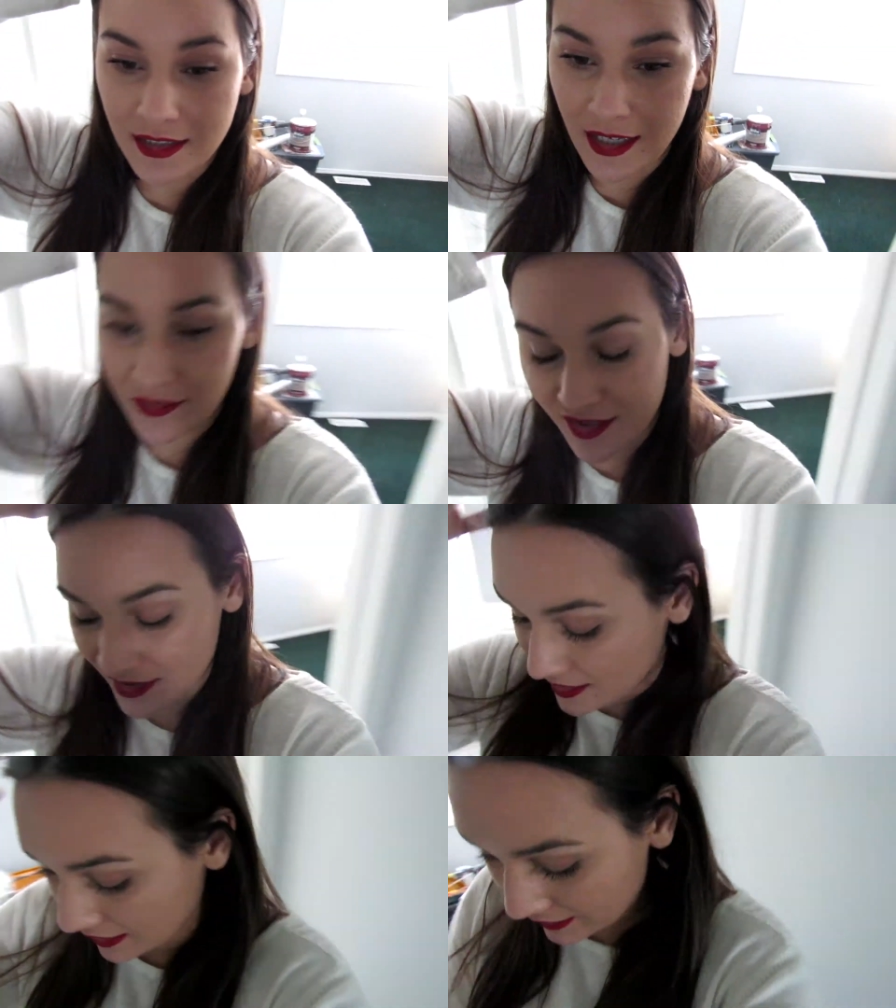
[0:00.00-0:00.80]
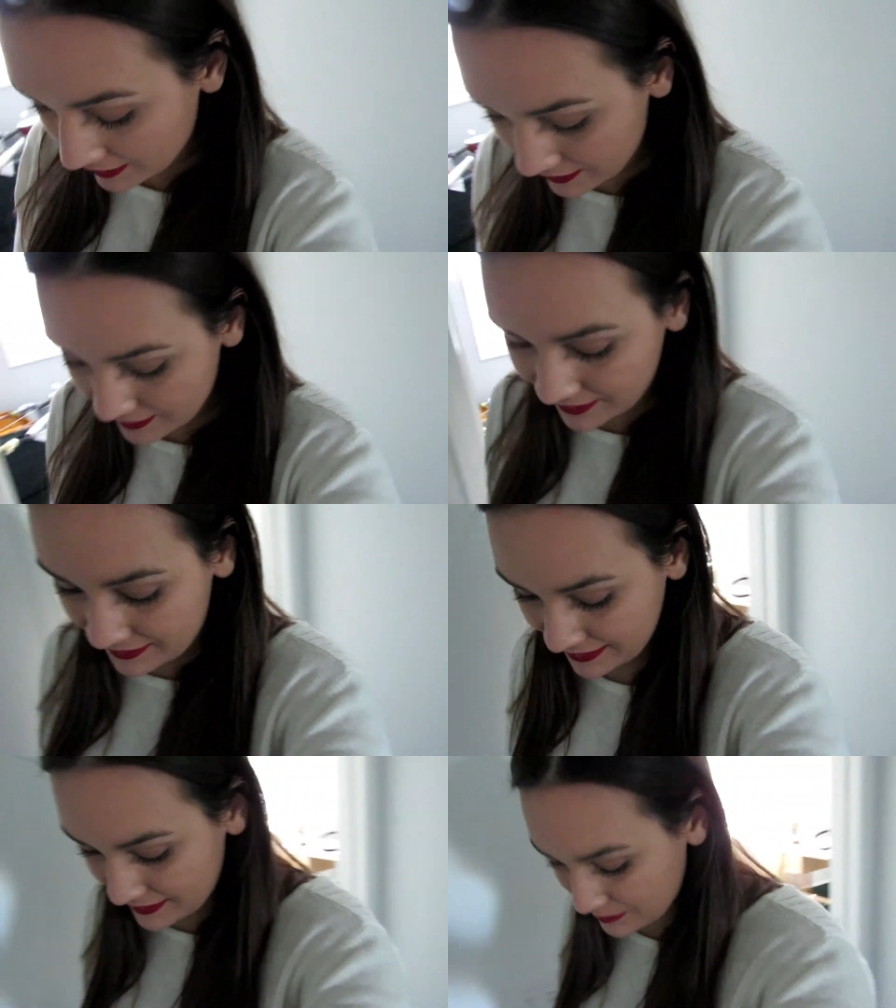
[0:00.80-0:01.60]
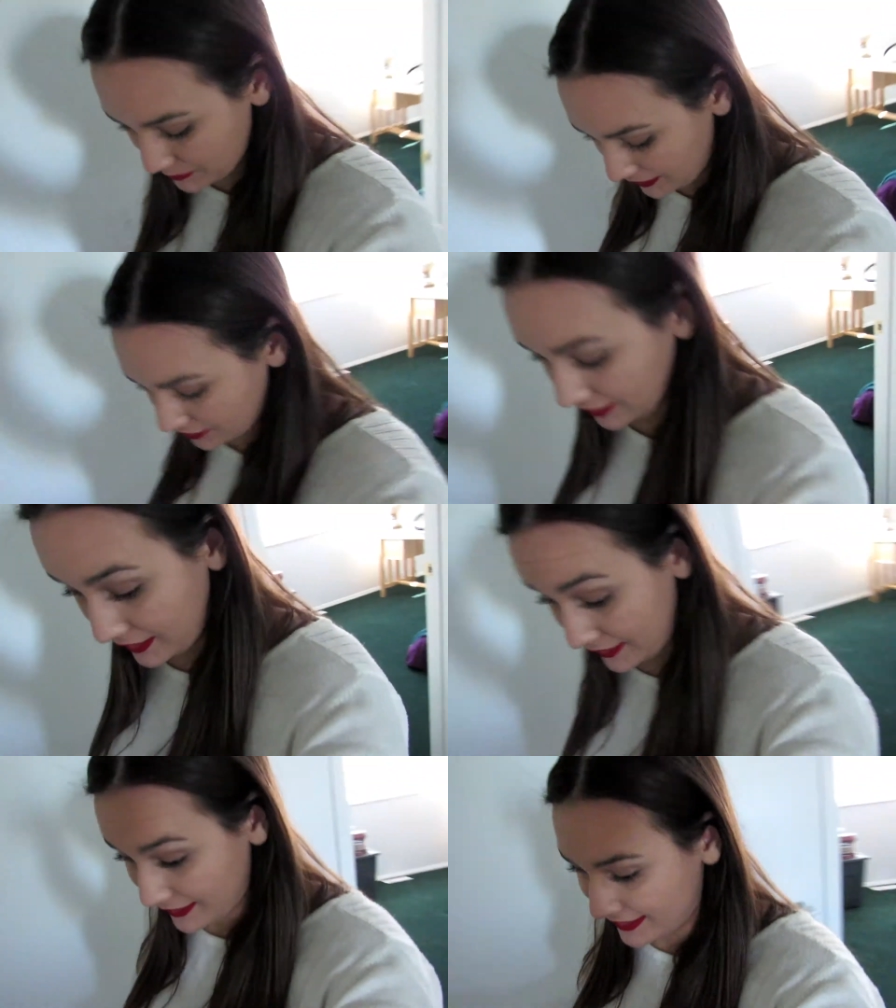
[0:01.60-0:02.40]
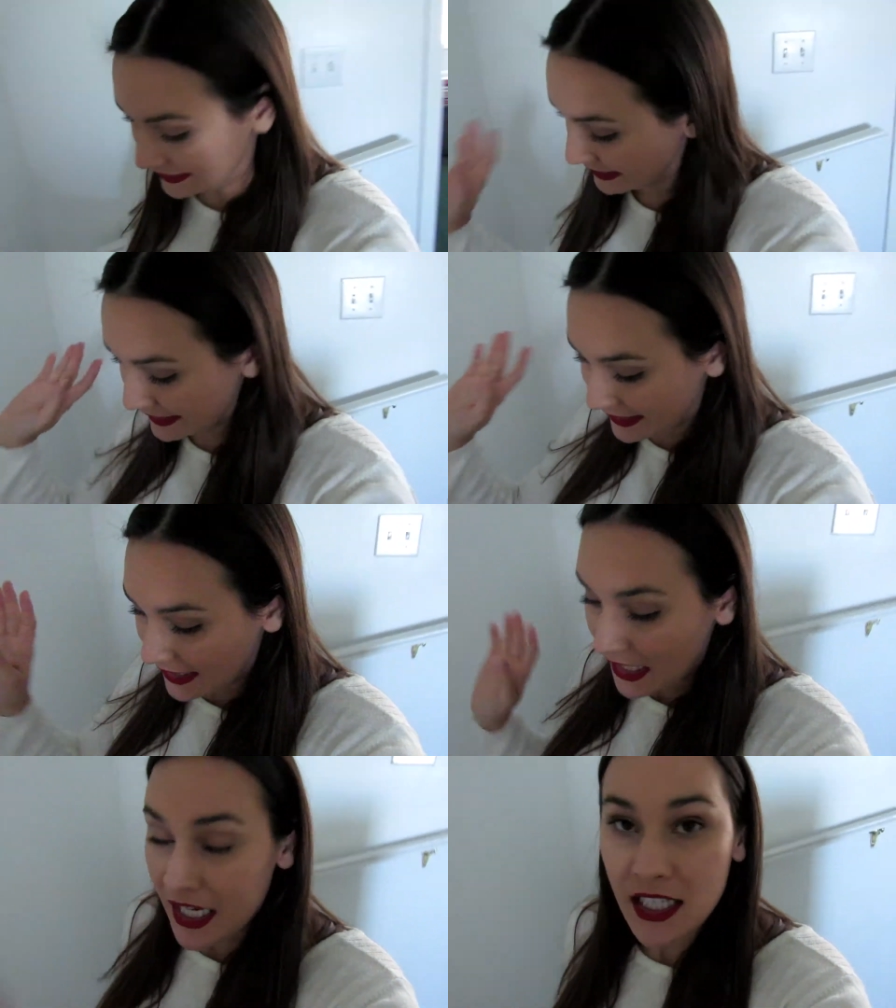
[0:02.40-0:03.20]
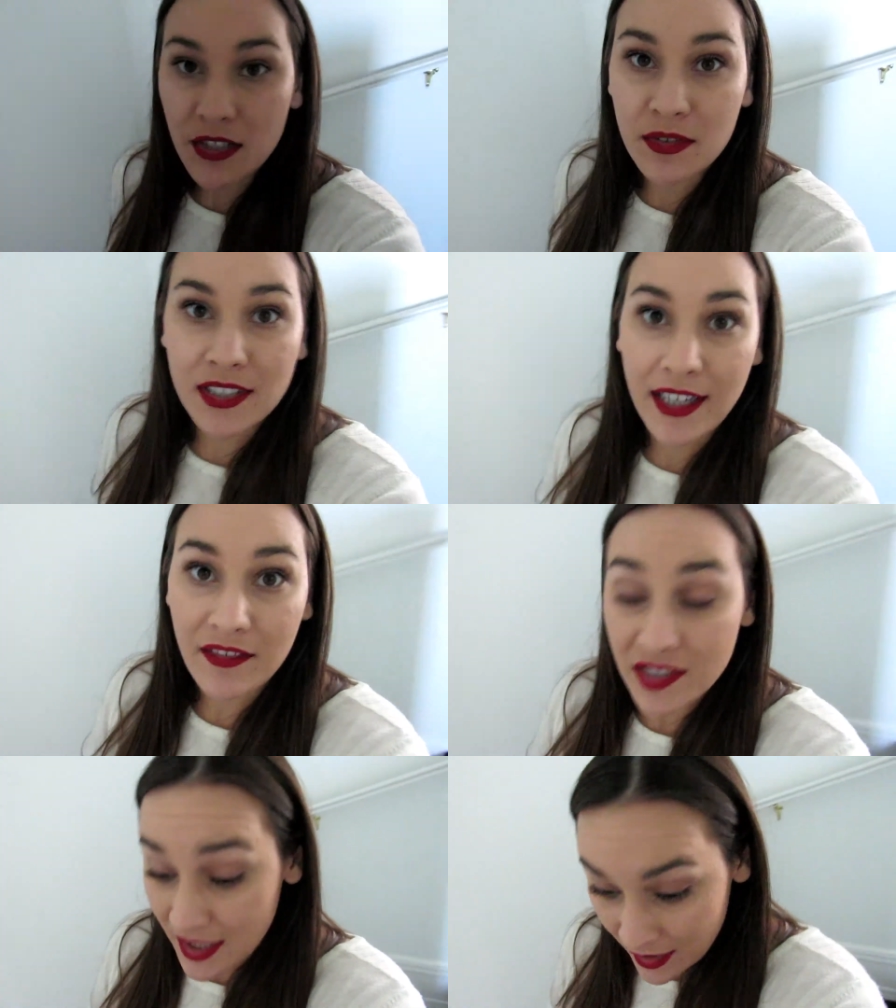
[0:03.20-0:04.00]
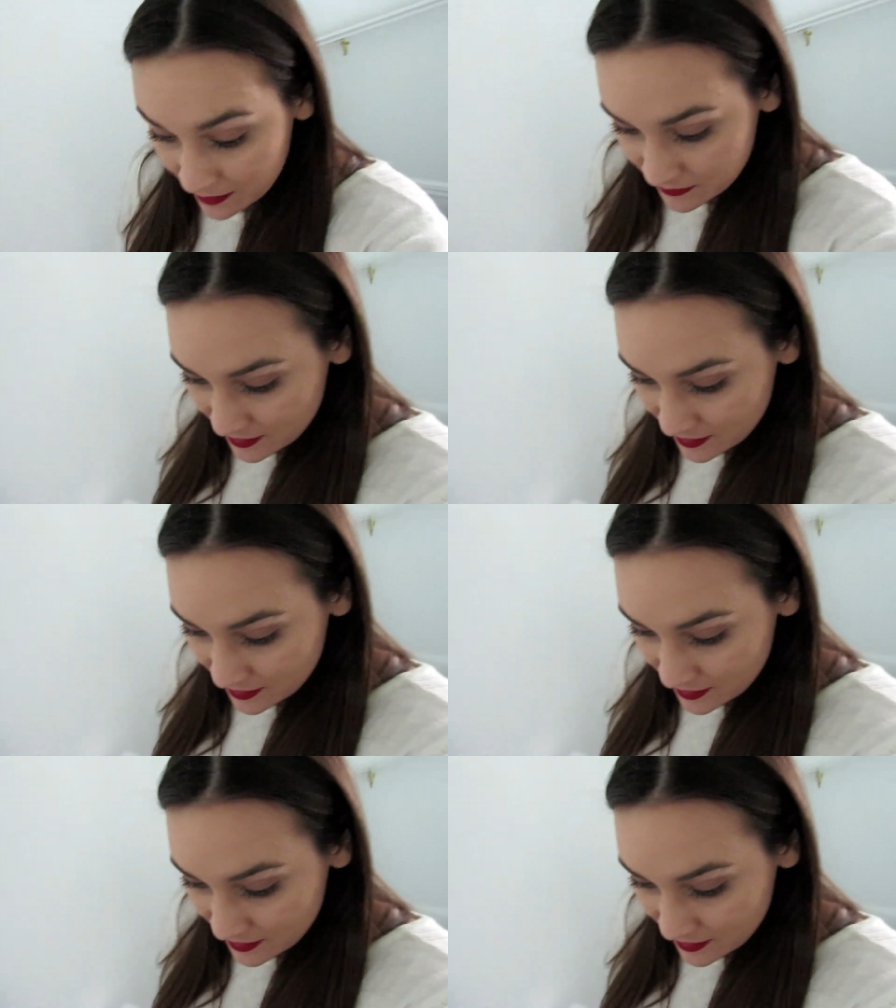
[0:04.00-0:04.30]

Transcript: I haven't decided, but again, don't really have the time to